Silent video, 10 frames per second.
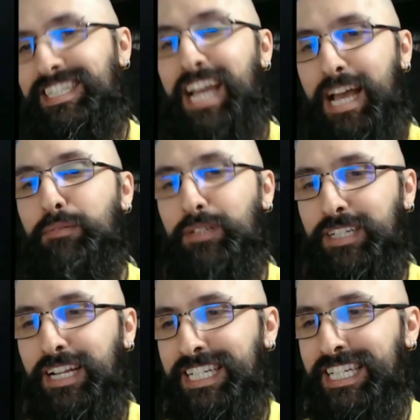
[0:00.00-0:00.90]
Yeah, I'm
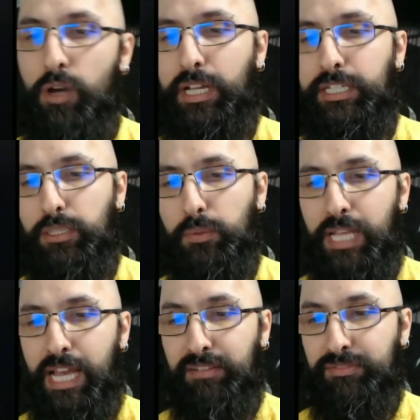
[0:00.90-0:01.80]
working on it. Okay, so
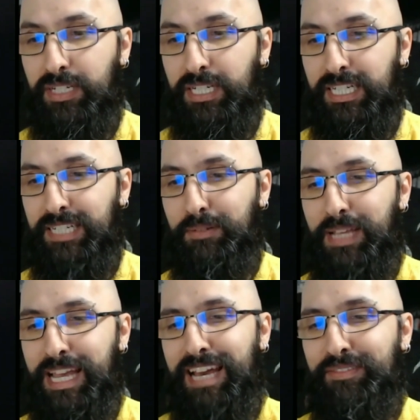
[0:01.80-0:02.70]
we have
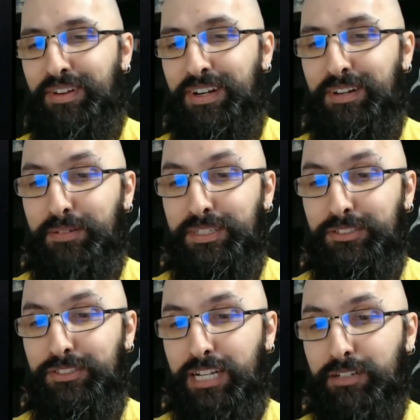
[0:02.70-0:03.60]
her.
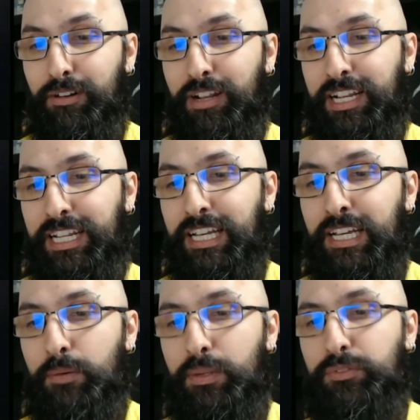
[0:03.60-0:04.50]
Where's Uchako Uraraka?
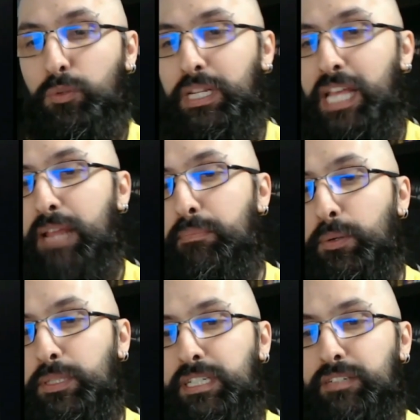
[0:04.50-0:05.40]
We have 28
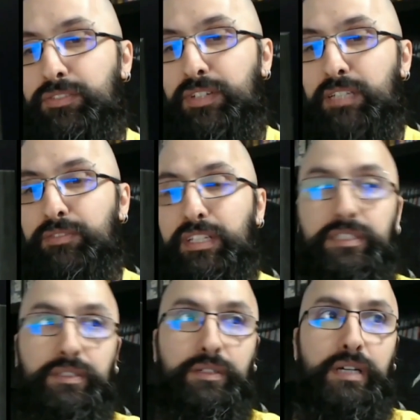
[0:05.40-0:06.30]
points here for
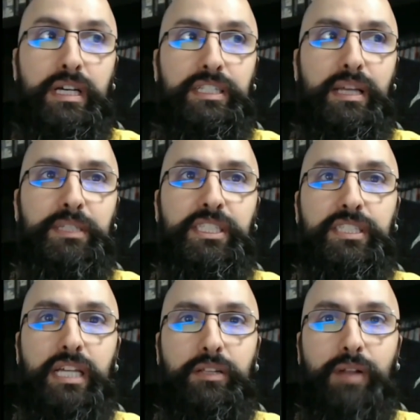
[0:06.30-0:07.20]
villain. So I mean,
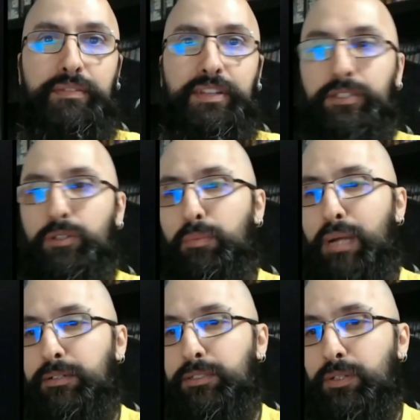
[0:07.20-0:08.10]
she's got gravity control
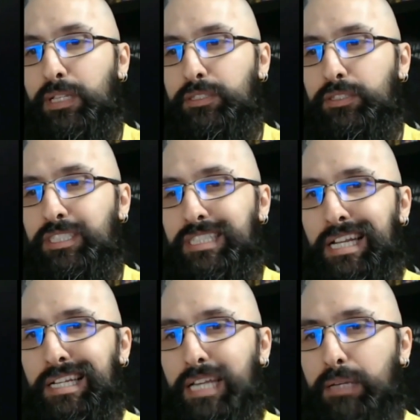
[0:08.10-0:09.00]
powers and all that. So she's
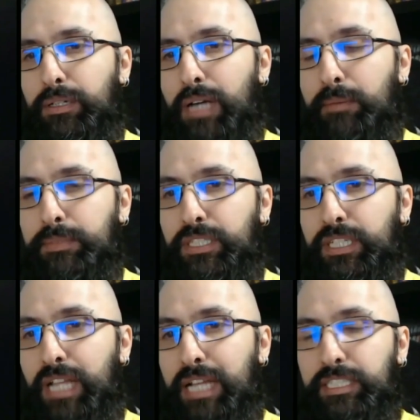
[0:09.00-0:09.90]
kind of like, I don't know how much she
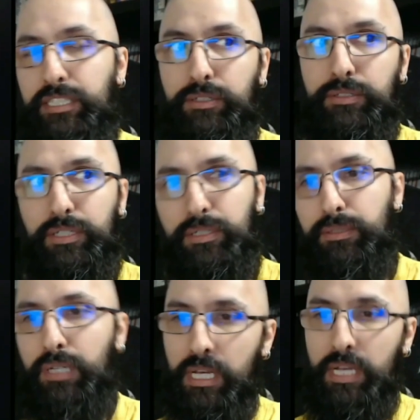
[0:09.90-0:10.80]
can actually do
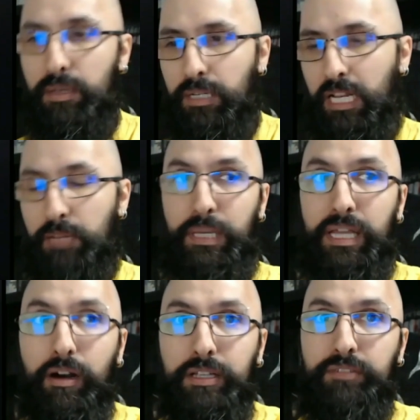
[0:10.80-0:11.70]
to kind of
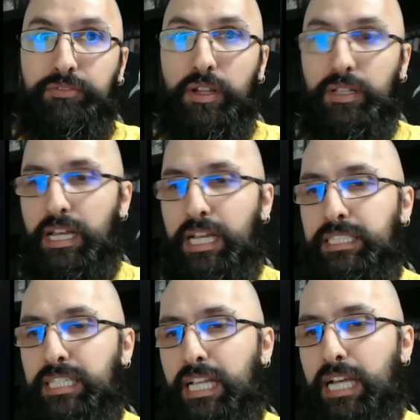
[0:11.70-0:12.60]
be on the front
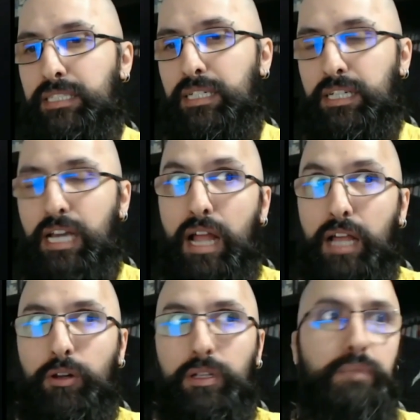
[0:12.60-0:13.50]
lines, like as a kind of,
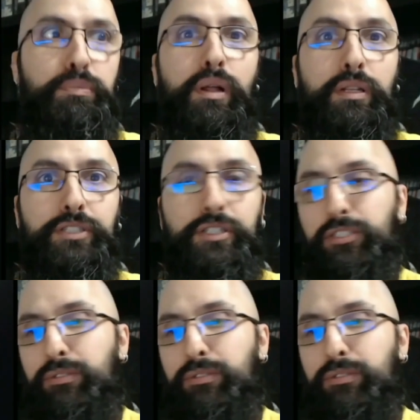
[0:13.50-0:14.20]
I call them the brawlers or the